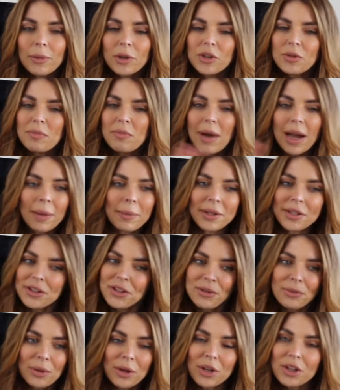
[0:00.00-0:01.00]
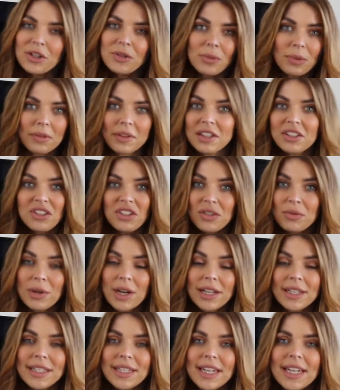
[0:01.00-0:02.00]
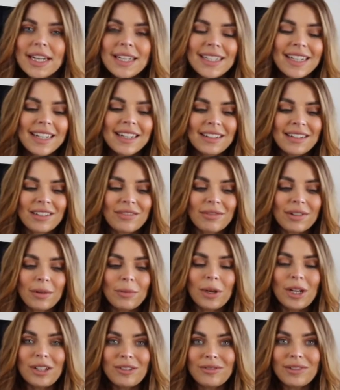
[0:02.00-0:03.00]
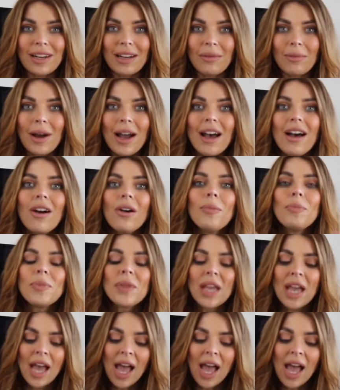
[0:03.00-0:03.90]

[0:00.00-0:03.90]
which might be too much, but that's just what I did and it worked really well.